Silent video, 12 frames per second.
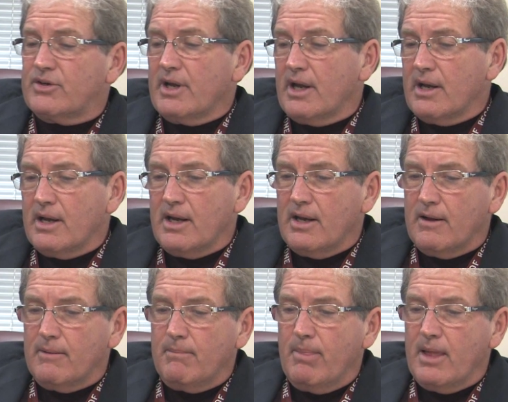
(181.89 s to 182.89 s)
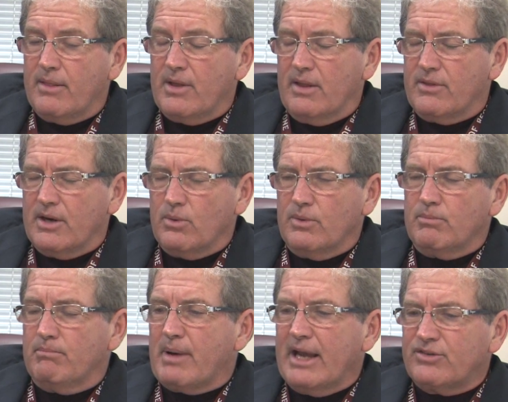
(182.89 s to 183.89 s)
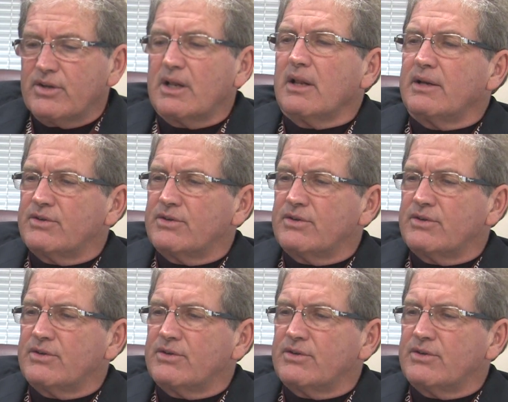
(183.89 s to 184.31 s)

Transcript: There basically